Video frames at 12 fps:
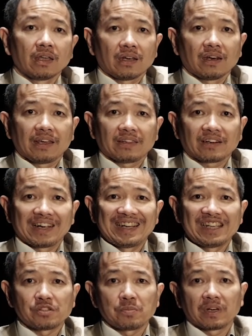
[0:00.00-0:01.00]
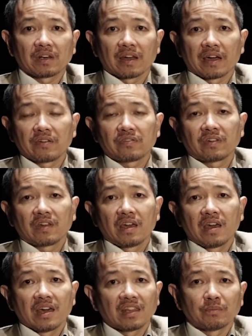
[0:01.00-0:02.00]
Later in his midlife,
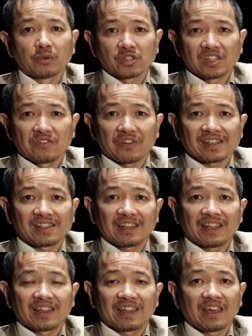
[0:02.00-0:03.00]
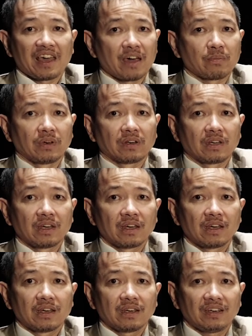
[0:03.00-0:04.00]
the most devastating thing happened.
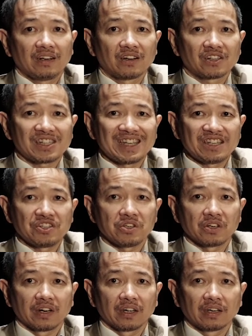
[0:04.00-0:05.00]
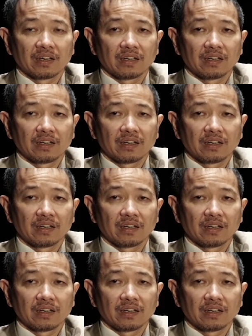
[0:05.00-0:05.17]
He lost his hearing.